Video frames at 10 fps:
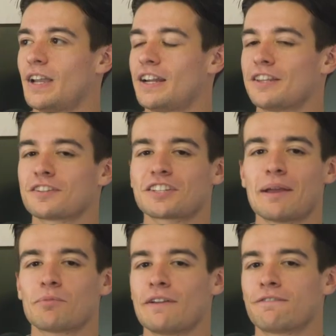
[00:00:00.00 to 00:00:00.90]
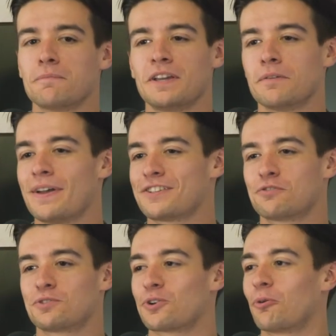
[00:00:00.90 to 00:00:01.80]
And at the same rate for me, the
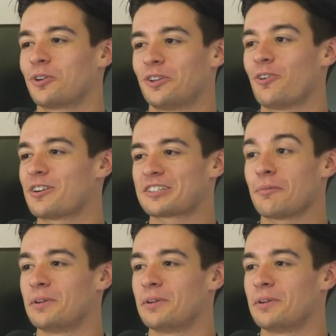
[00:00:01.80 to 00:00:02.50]
message was totally lost.